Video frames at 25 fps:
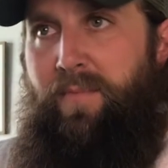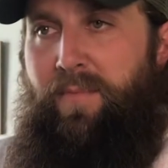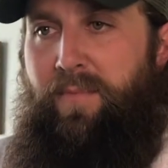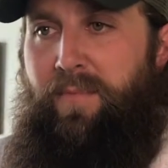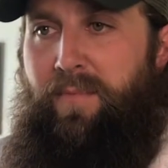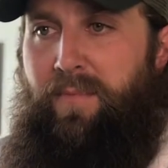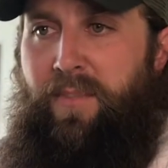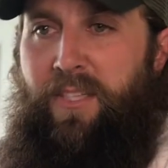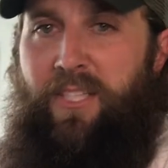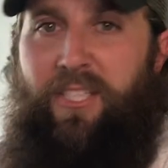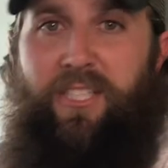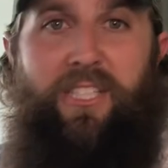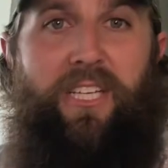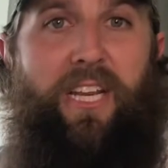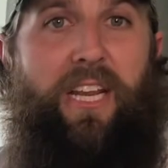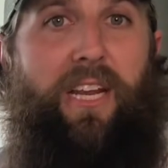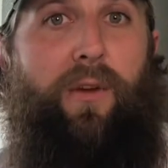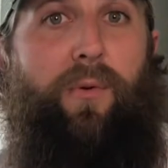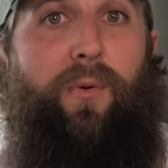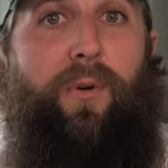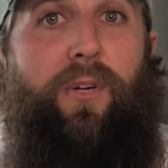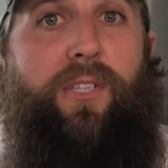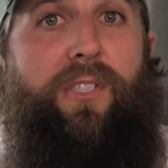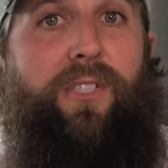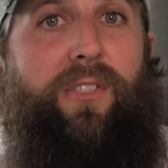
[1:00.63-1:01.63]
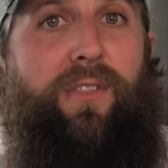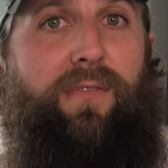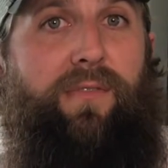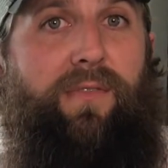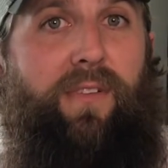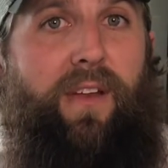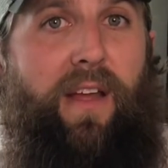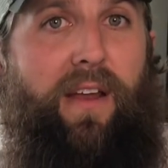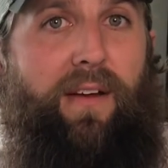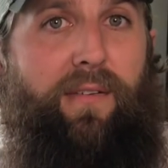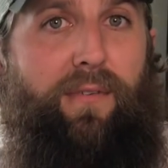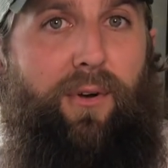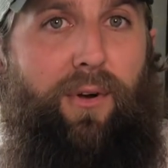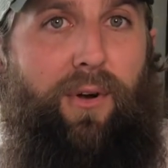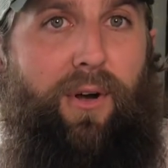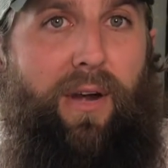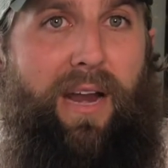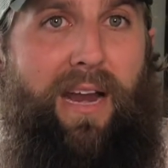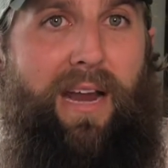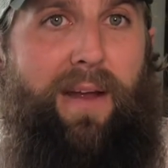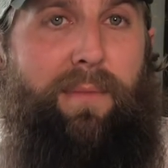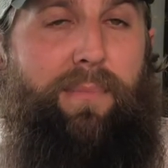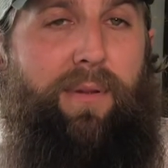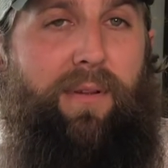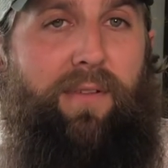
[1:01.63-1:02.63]
distinguish the flavor,
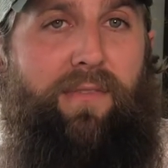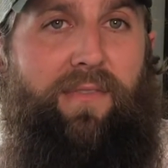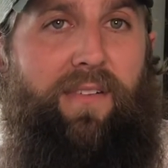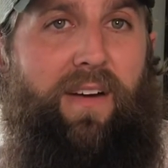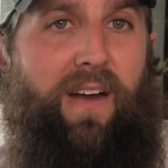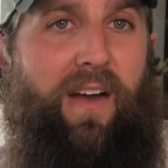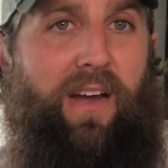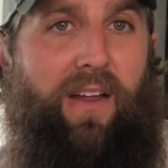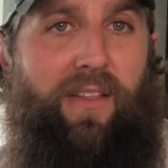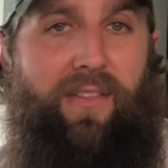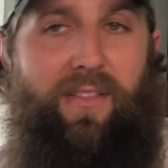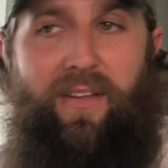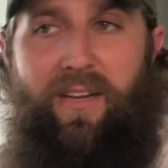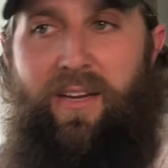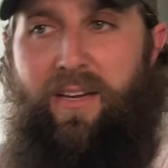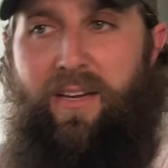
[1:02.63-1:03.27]
amplify the,